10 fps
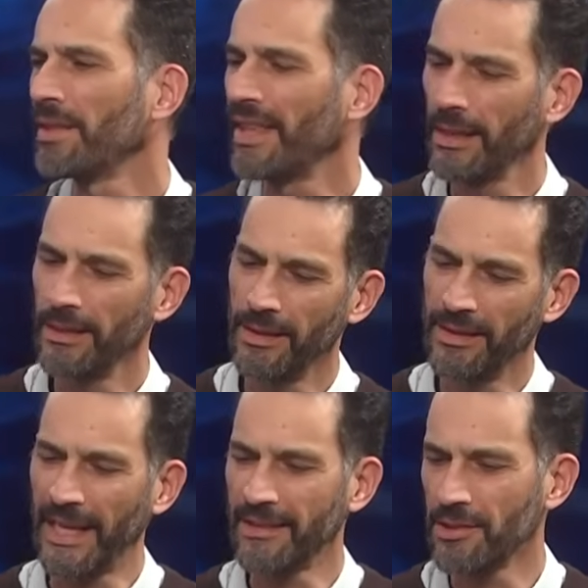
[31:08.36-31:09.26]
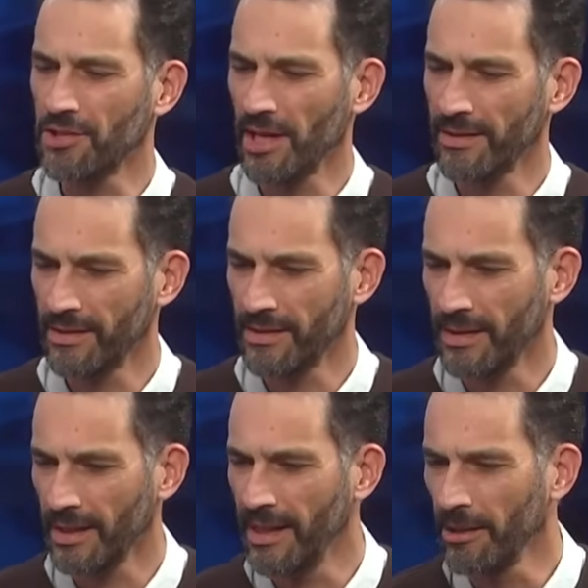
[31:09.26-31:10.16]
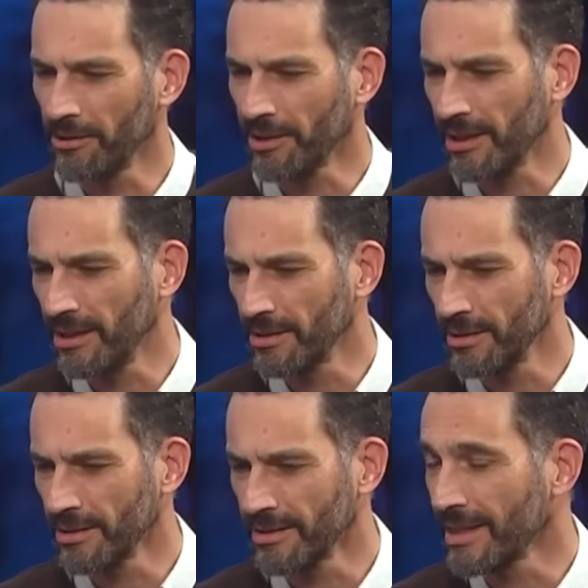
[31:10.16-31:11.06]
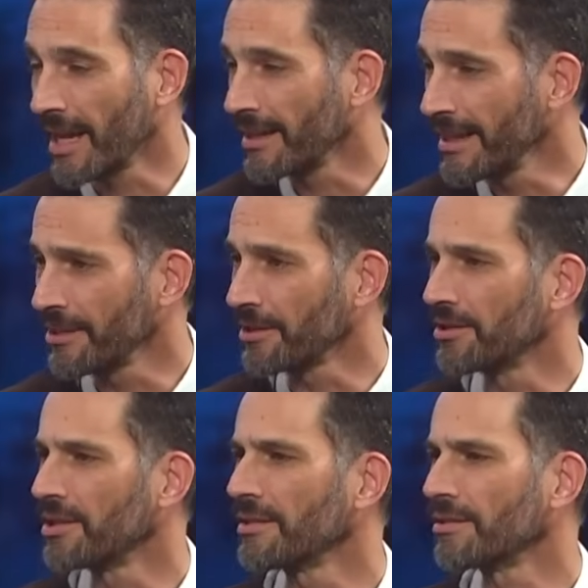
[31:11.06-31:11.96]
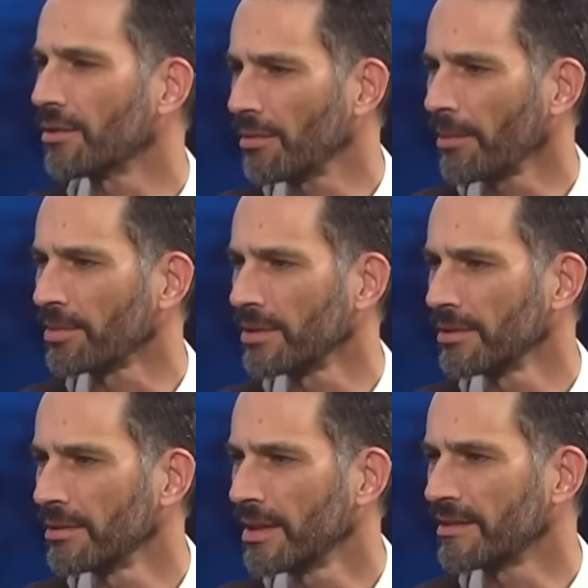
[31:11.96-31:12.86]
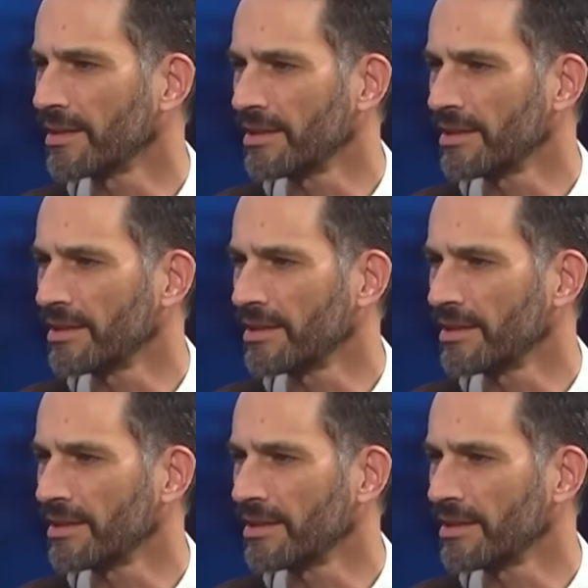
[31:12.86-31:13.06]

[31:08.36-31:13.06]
But then that suggests that Hillary Clinton is not an idiot. She is corrupt. It's a